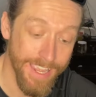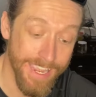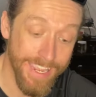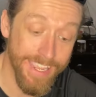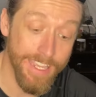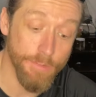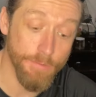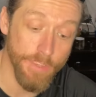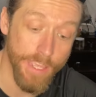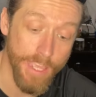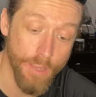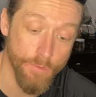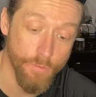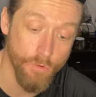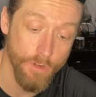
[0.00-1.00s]
And with
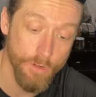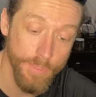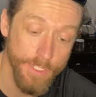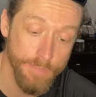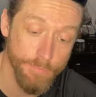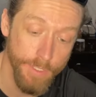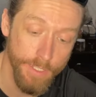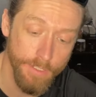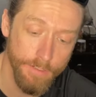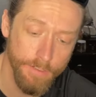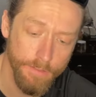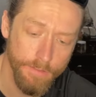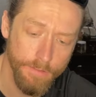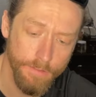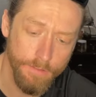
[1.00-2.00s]
how warm it's been,
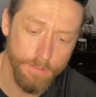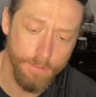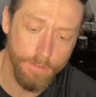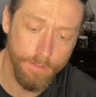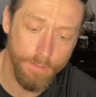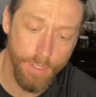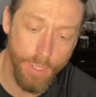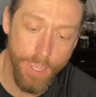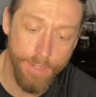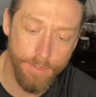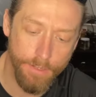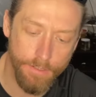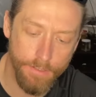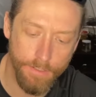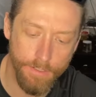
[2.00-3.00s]
I
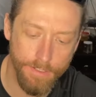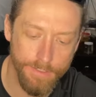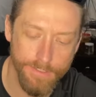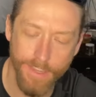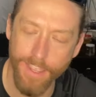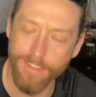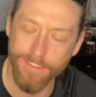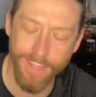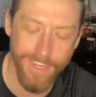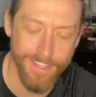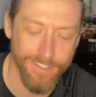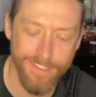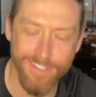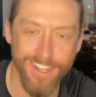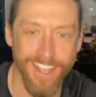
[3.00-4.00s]
know I tied
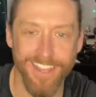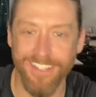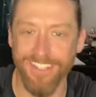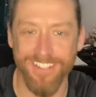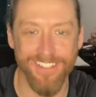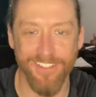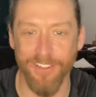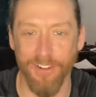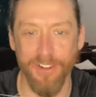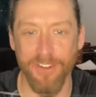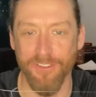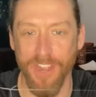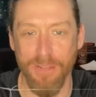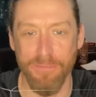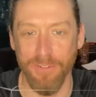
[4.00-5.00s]
this god darn
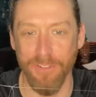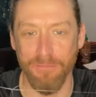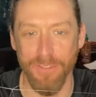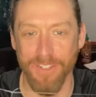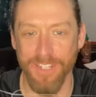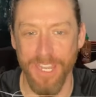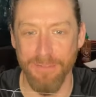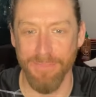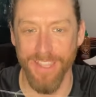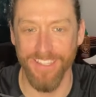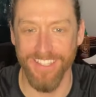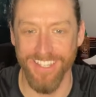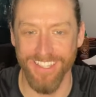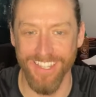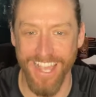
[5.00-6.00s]
dropper loop the same
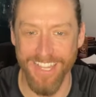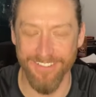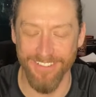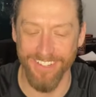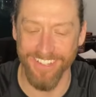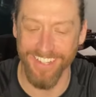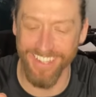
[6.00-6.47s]
length as the last one.